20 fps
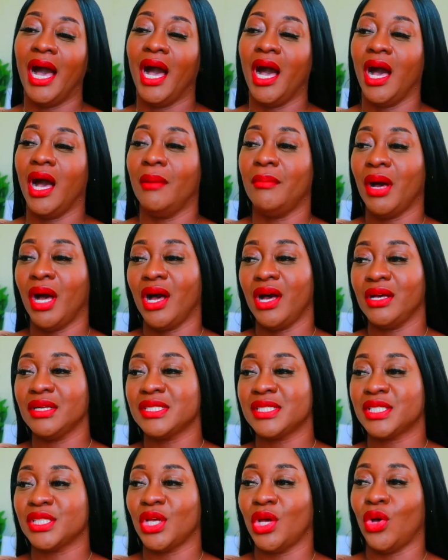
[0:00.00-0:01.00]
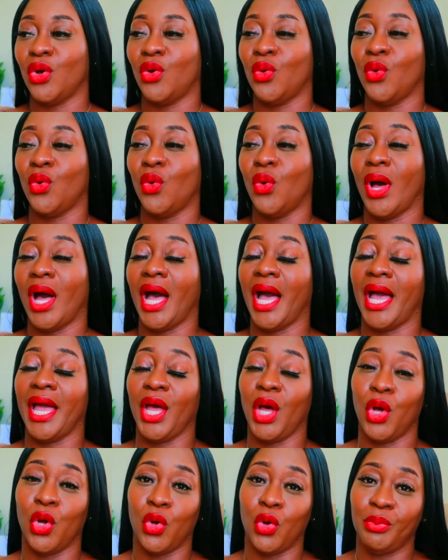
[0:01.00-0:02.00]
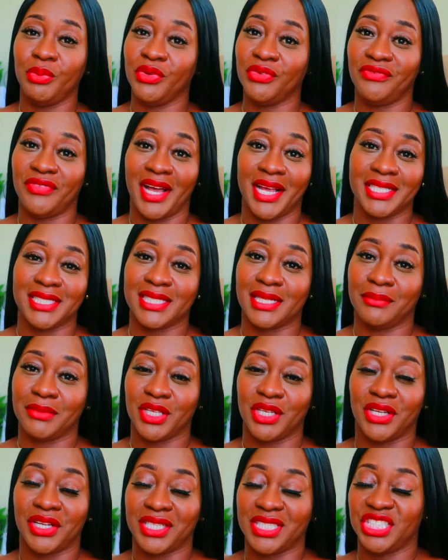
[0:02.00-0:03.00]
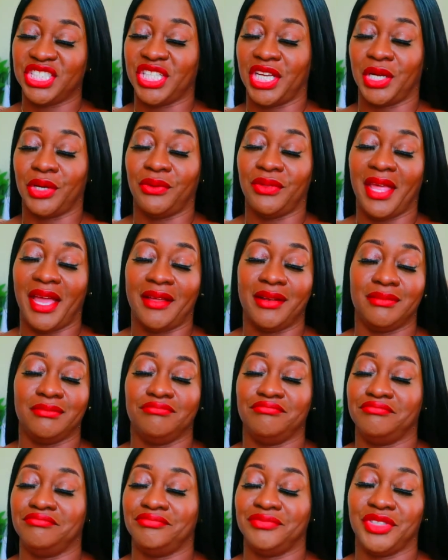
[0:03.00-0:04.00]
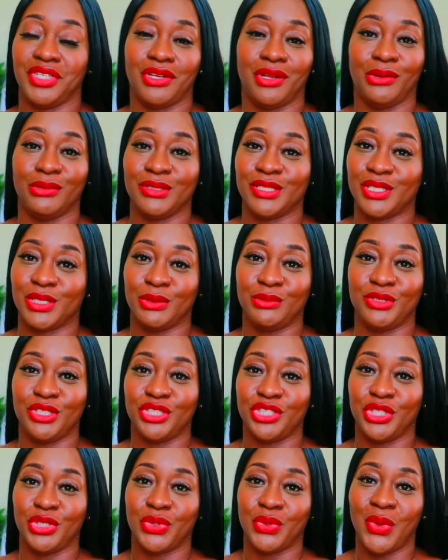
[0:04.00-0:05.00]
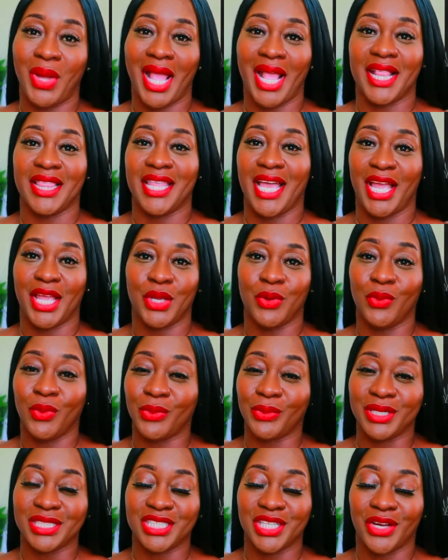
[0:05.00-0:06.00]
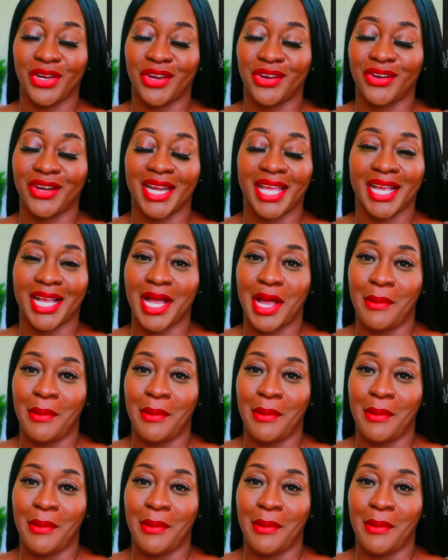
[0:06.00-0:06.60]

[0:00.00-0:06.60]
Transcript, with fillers: Um, also, I hope you find something on this channel that, you know, suits you and that you will return and